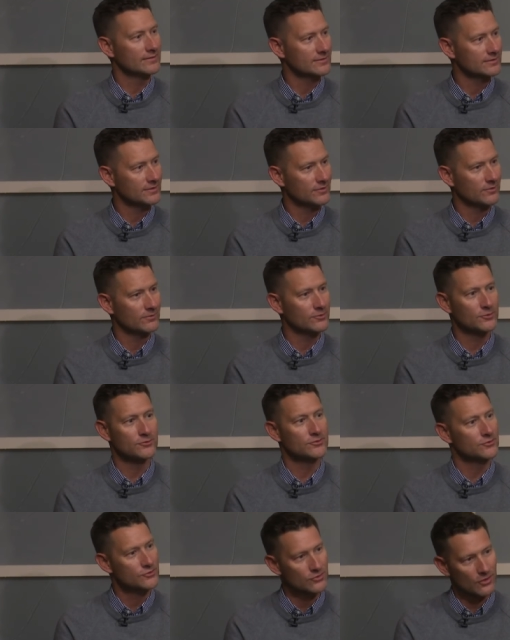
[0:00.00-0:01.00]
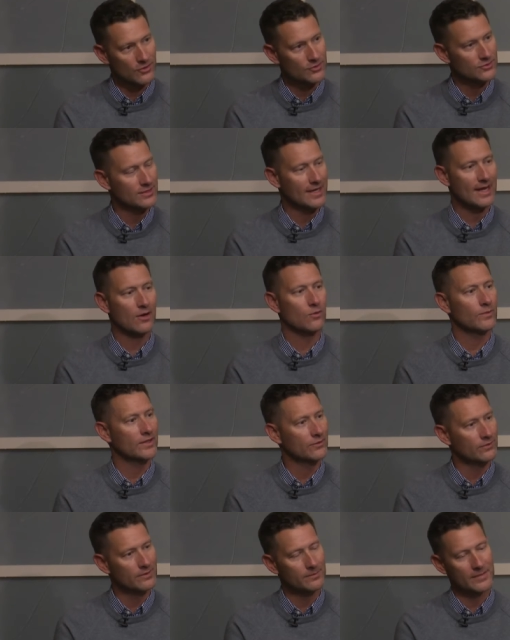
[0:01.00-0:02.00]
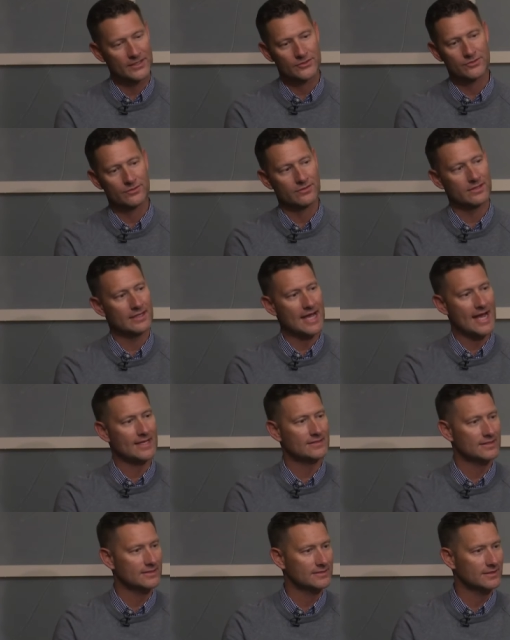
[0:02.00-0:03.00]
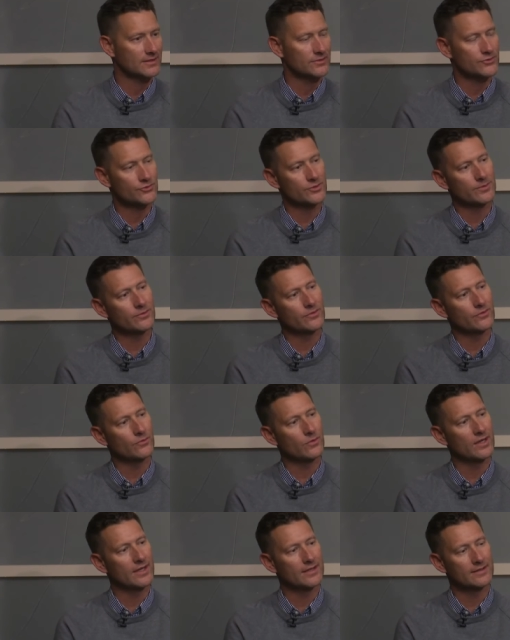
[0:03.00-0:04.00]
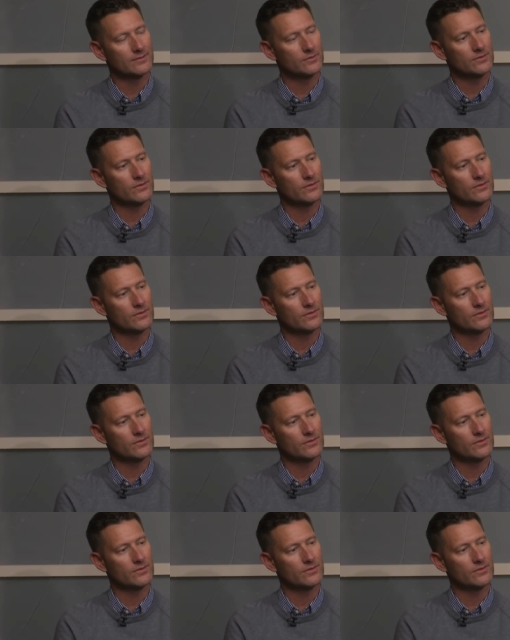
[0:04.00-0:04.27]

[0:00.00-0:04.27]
is you know who's in charge and how are we going to make sure the assets get distributed the way and